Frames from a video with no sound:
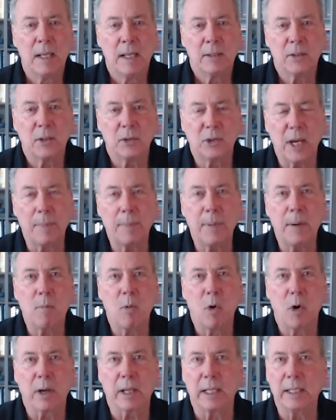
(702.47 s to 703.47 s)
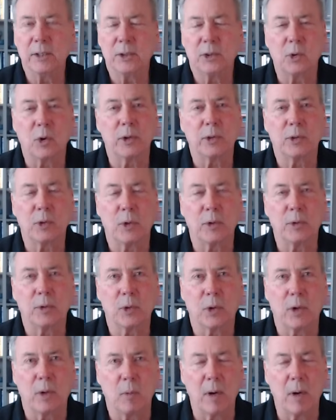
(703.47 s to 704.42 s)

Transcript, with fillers: So J P Morgan is short, short, short.